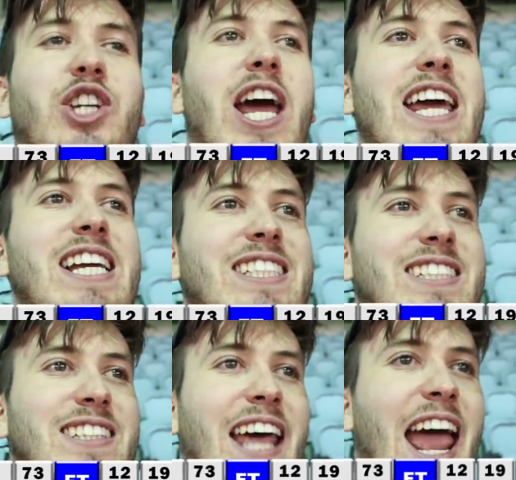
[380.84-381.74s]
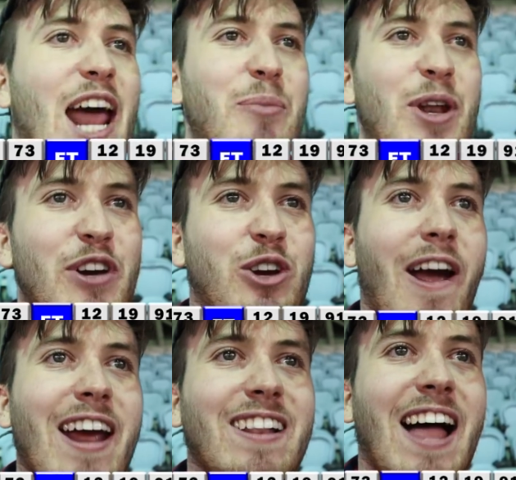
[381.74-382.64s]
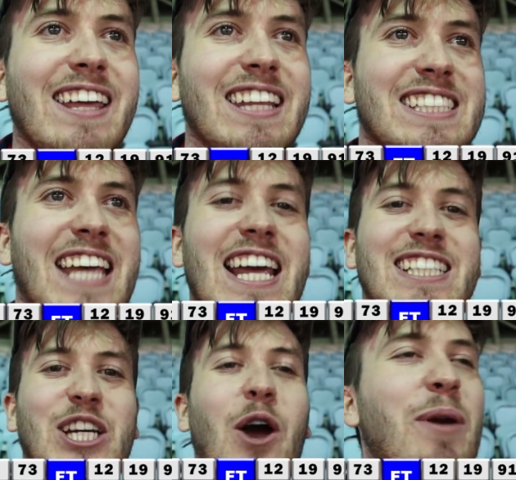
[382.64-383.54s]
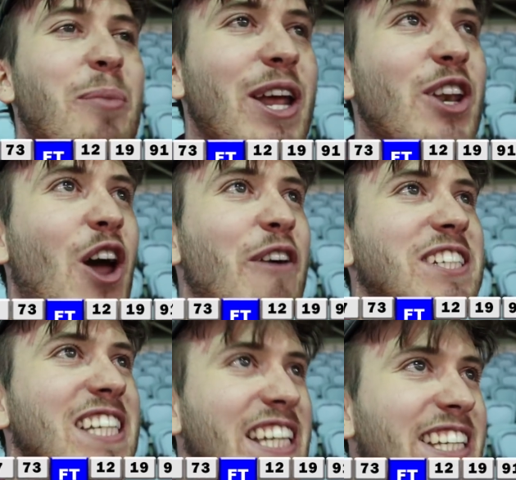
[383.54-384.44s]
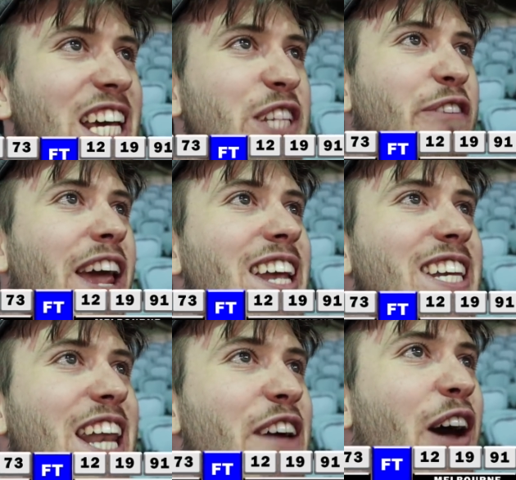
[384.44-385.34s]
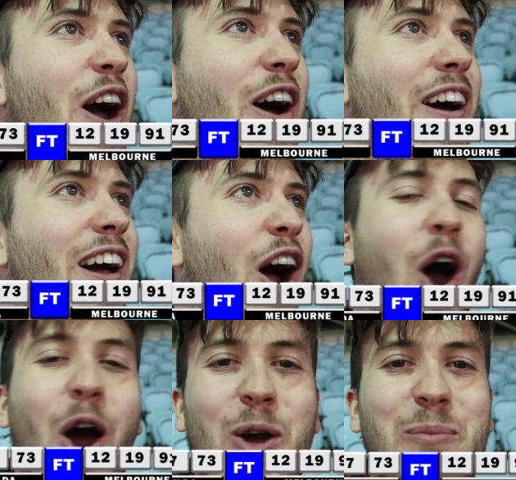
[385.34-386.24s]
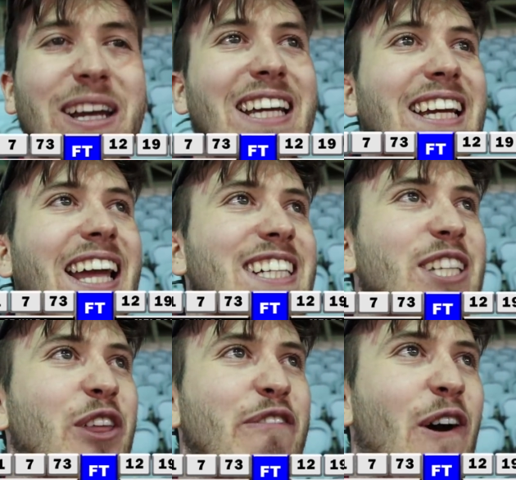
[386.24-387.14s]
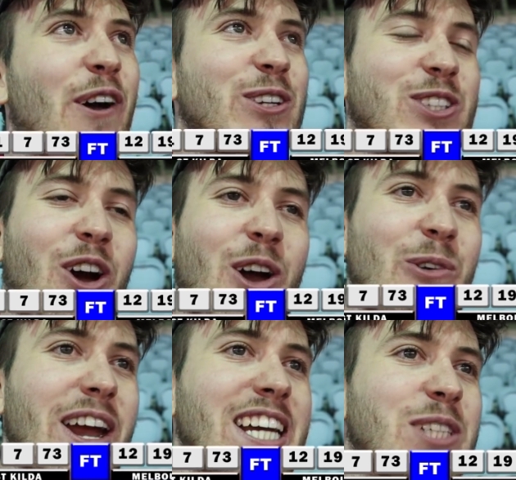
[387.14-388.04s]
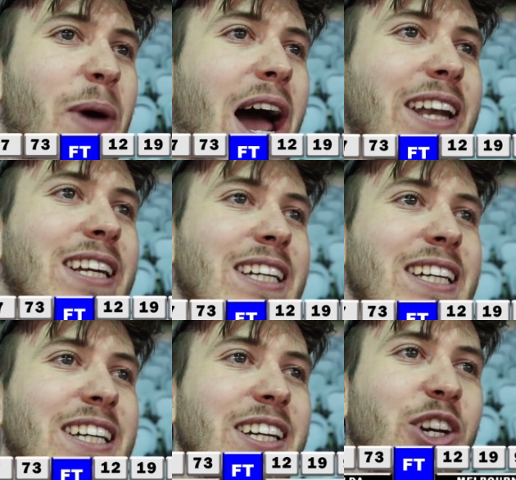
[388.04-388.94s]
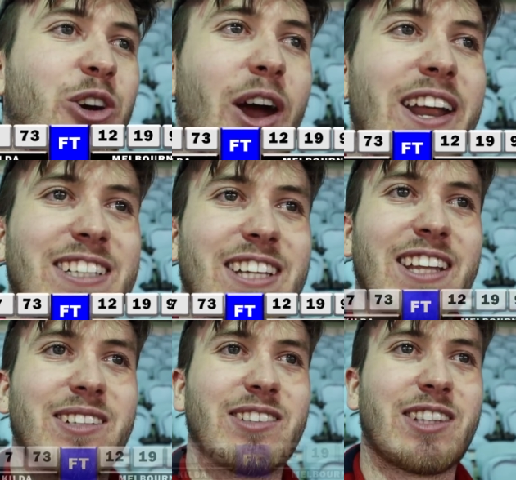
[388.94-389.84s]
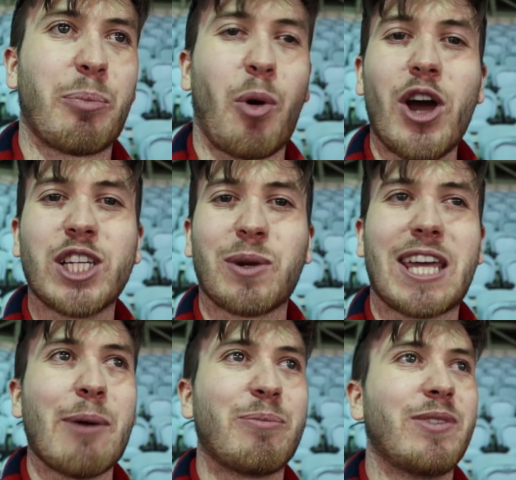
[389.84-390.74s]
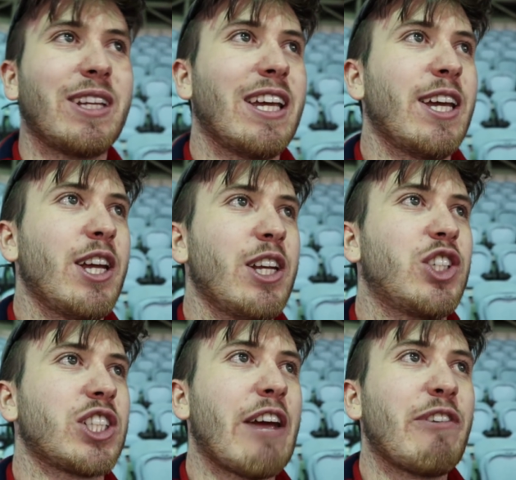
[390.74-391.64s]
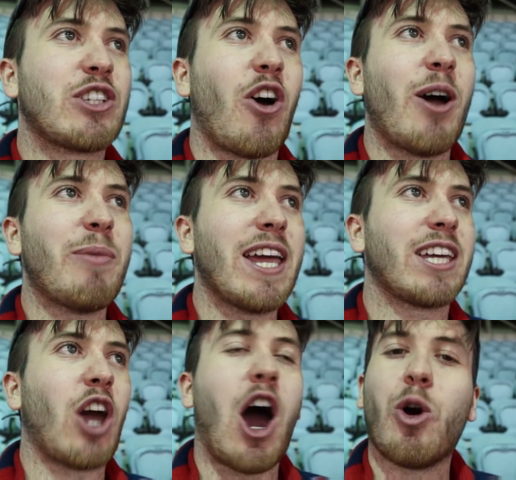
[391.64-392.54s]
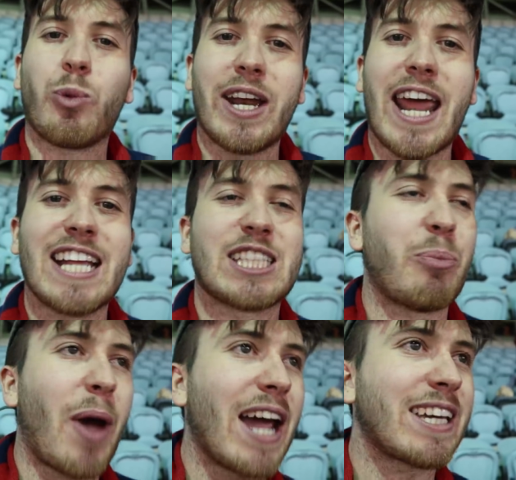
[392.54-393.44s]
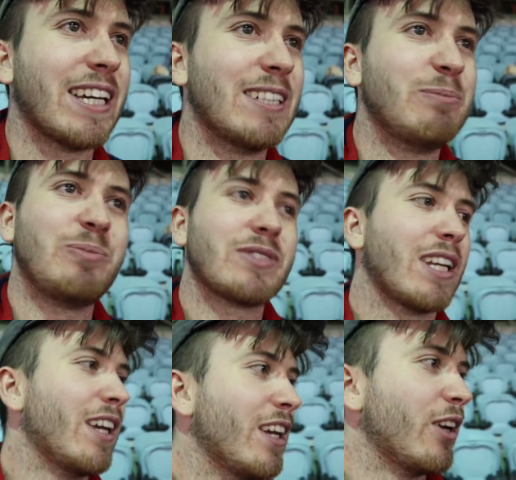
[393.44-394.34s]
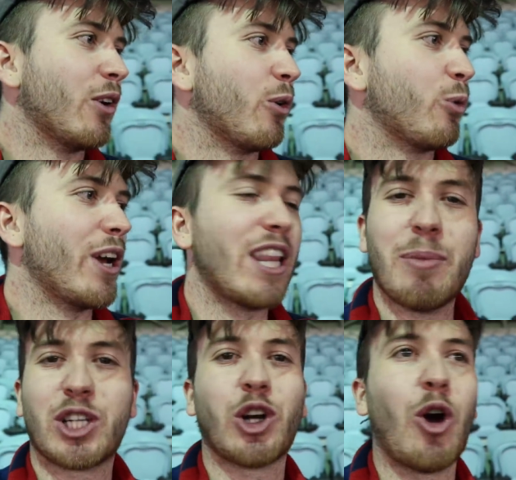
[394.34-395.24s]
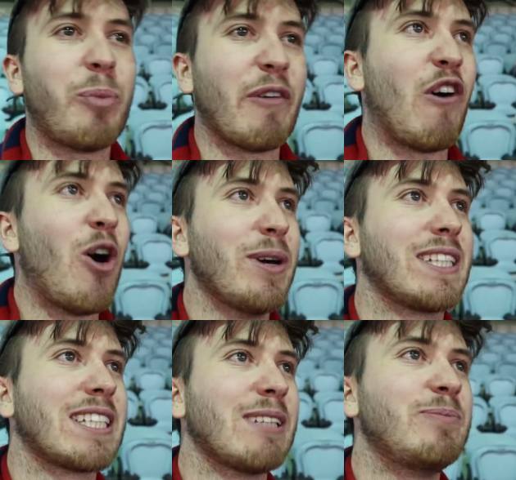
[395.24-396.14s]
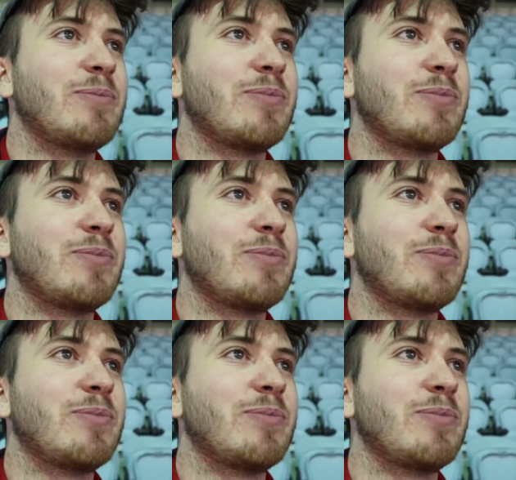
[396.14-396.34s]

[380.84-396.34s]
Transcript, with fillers: Jeez, they had a bit of a crack late, the Saints. It got me a bit nervous as a D's fan. You're never home until the final sign rings, but credit to the, the boys. We kept just every time they gold, we'd answer back and really mature performance.